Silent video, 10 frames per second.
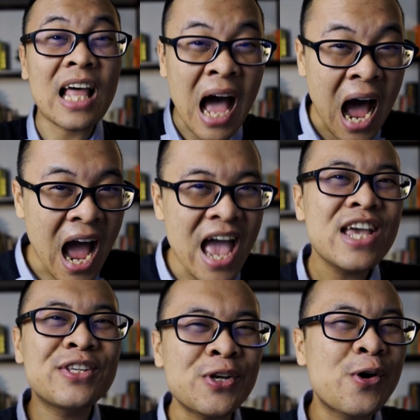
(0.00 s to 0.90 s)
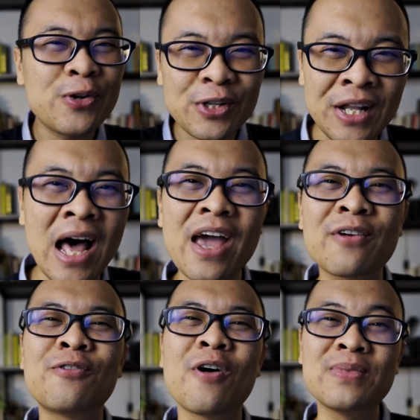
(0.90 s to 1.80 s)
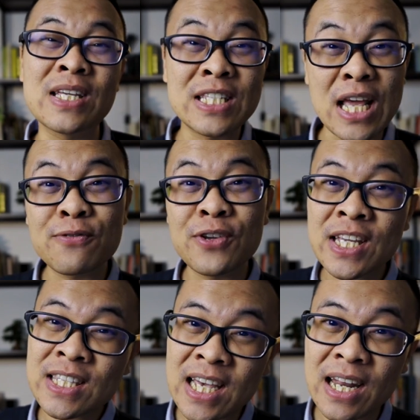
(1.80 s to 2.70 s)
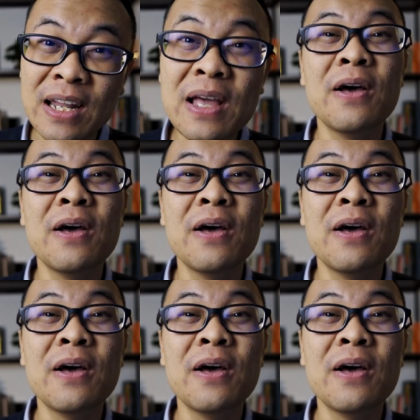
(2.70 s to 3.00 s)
I don't like from the ZV-E10.